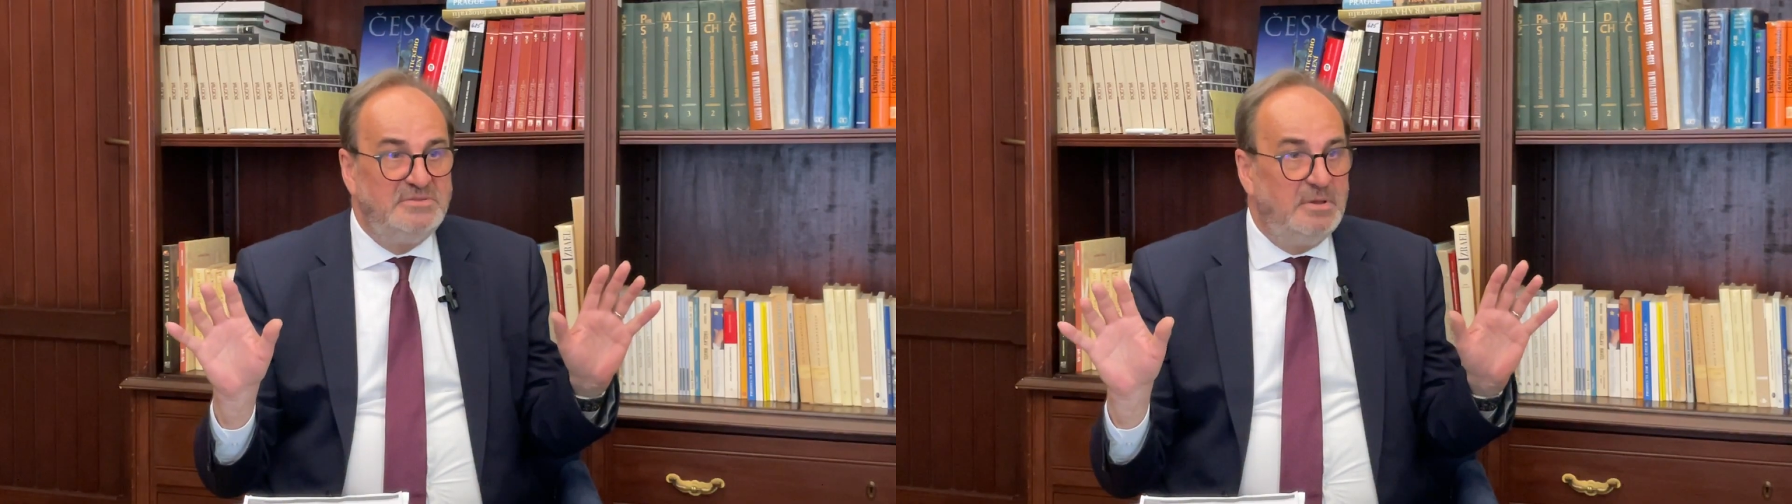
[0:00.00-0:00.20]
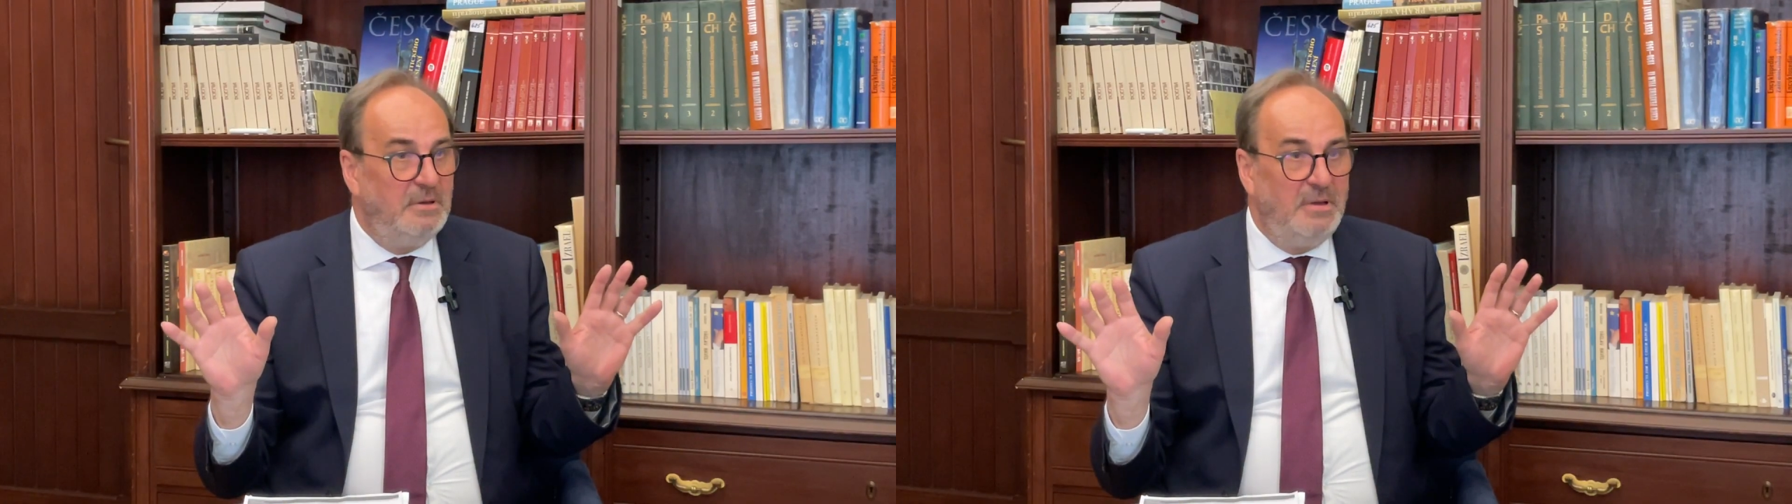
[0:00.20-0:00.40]

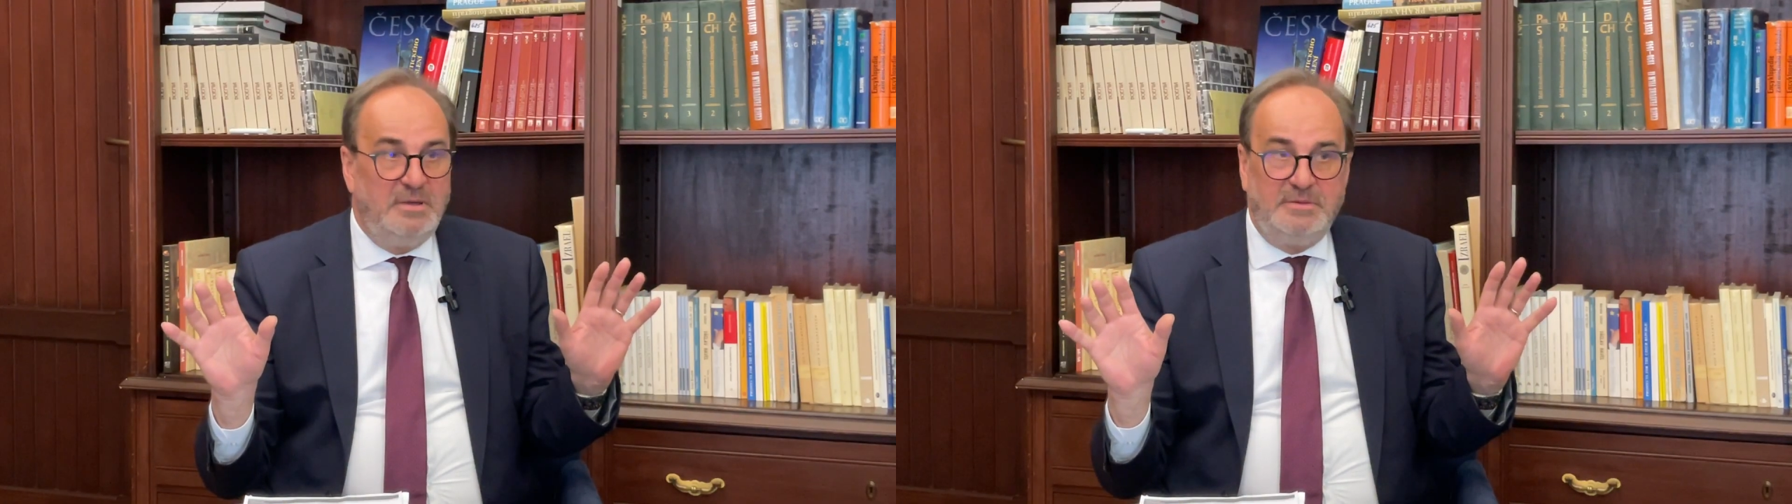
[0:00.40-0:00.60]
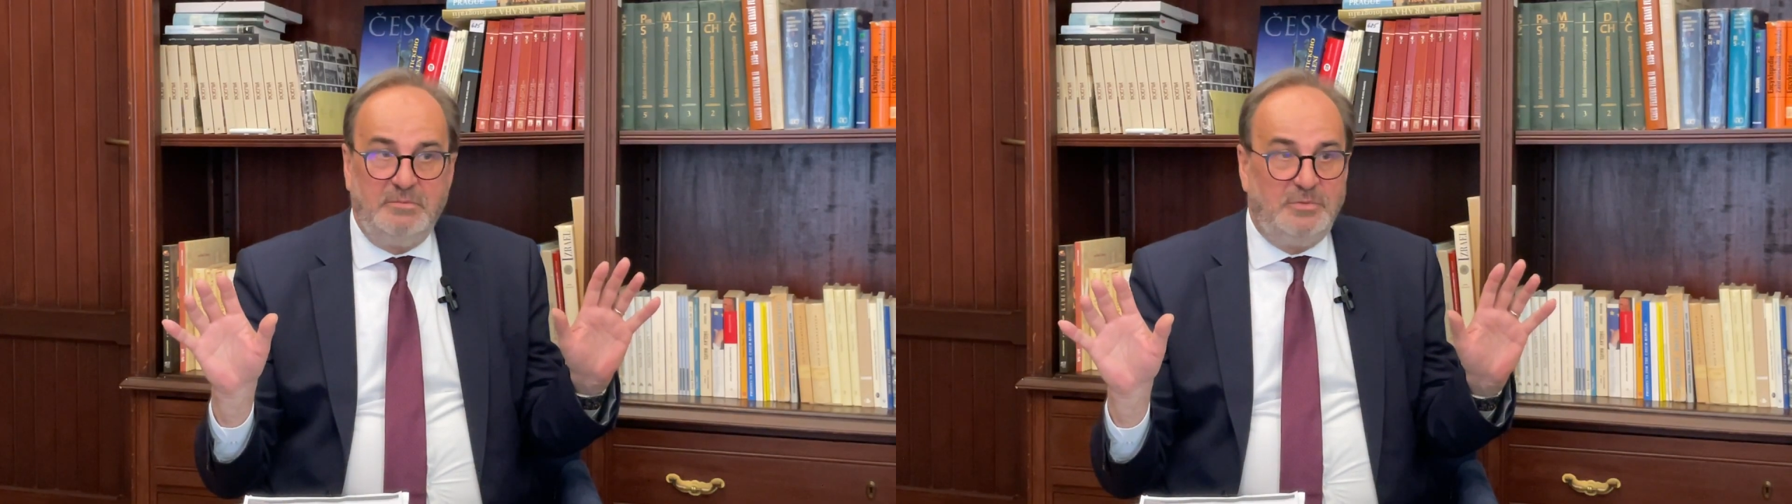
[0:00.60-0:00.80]
so
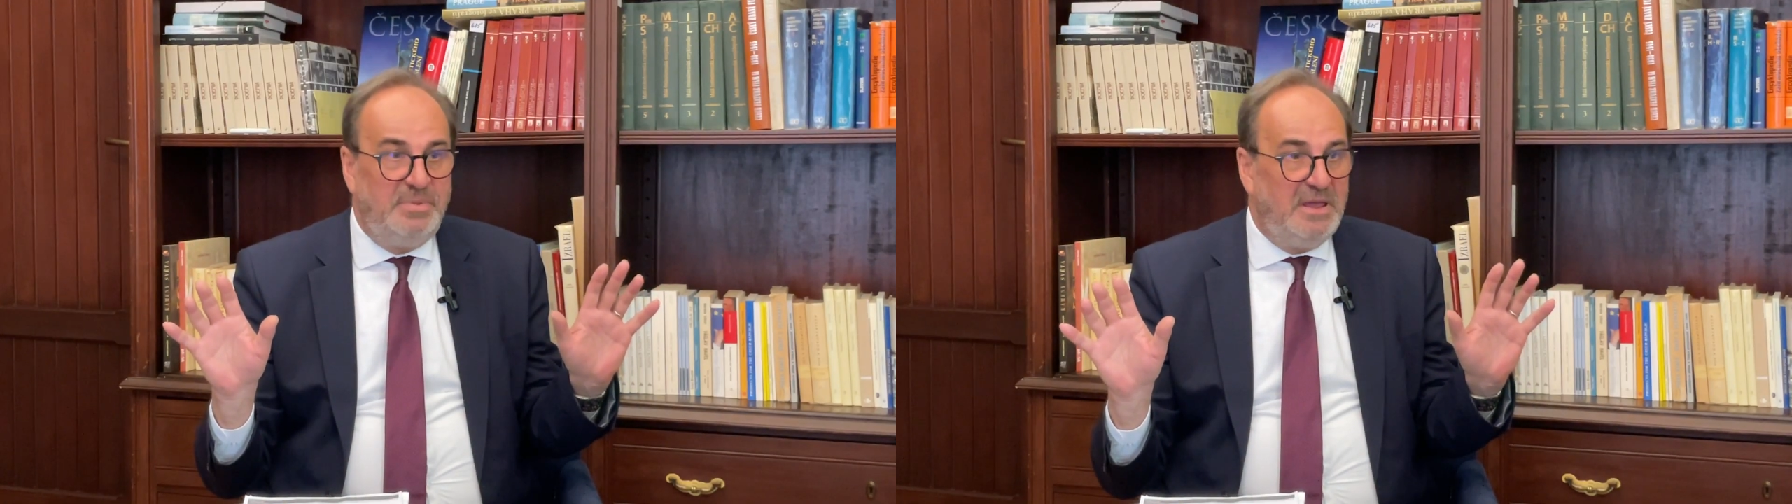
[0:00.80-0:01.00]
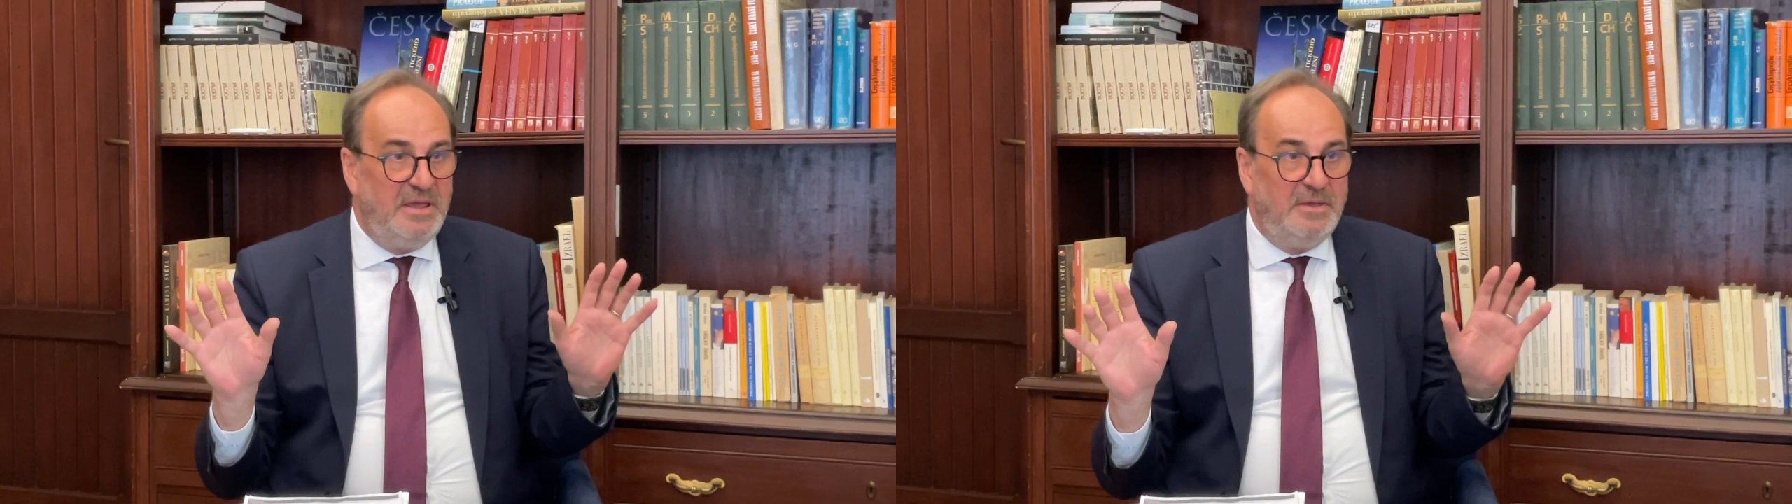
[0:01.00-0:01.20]
it would
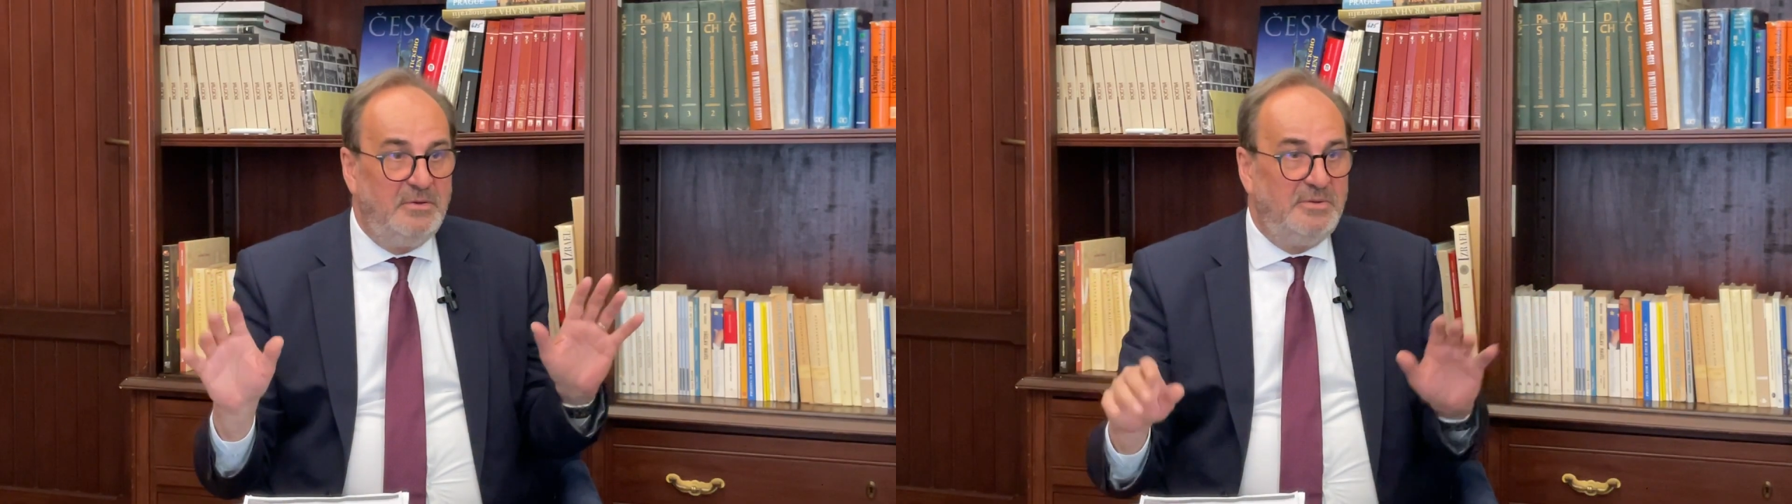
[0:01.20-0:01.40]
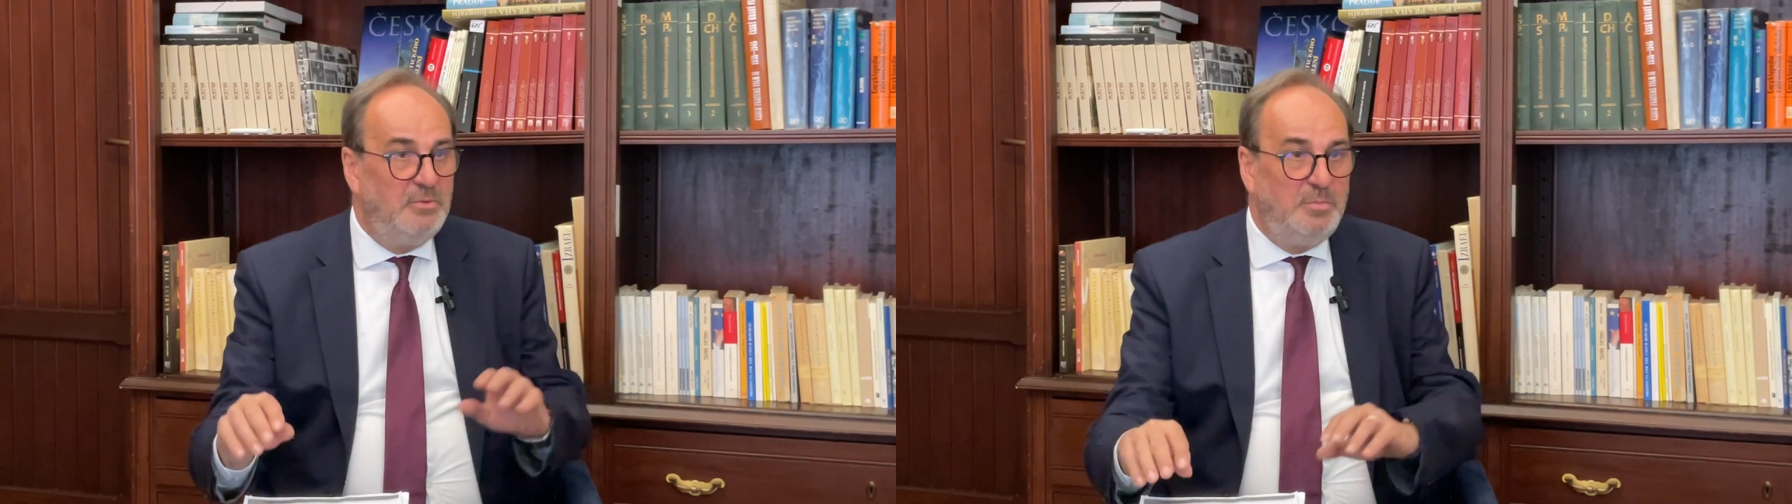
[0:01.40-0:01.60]

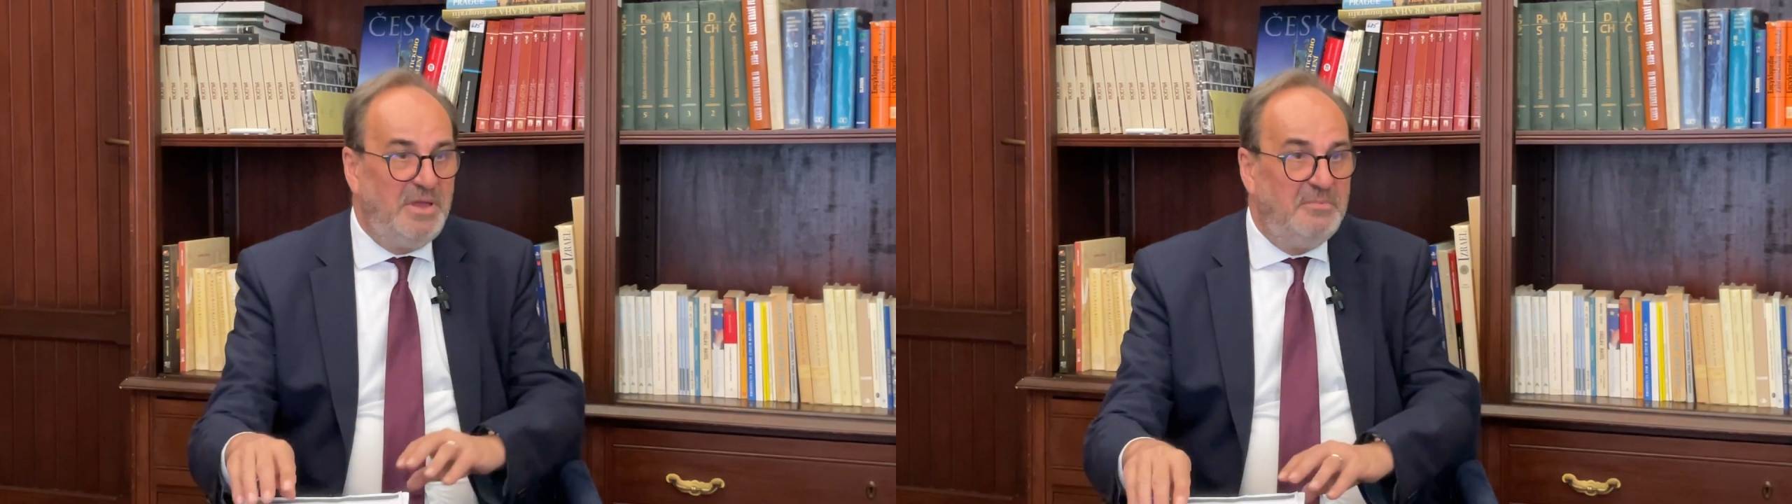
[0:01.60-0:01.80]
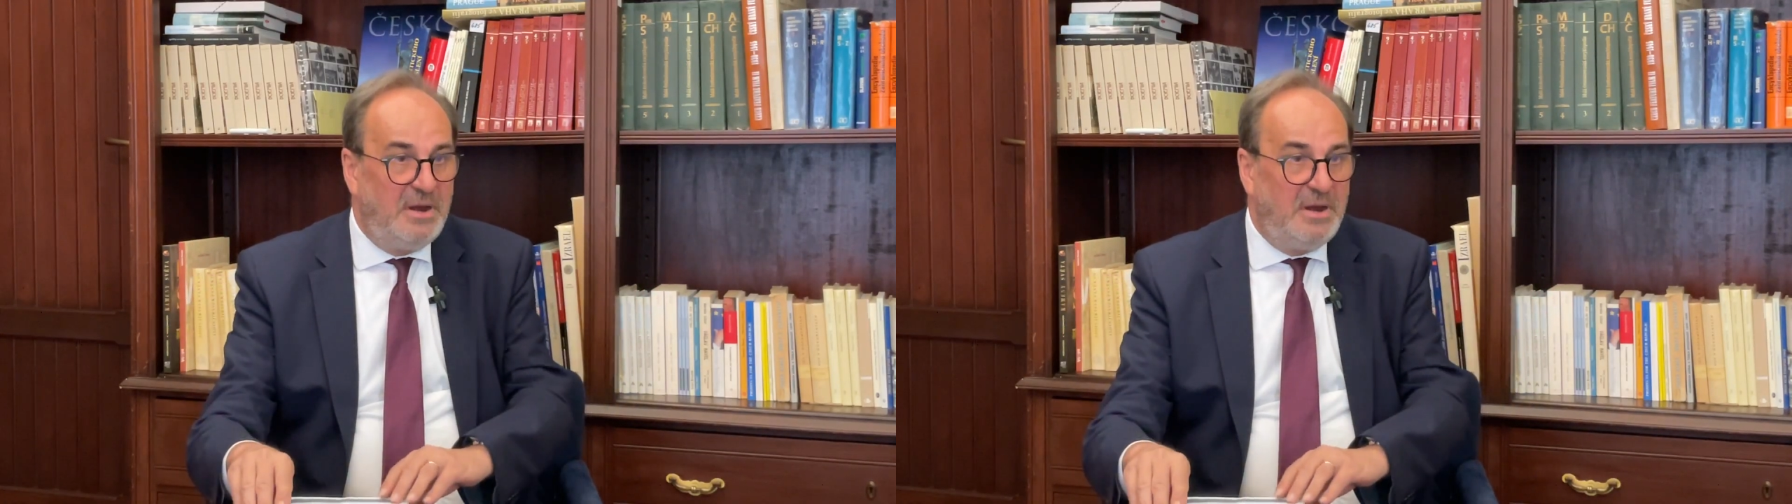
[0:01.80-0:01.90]
be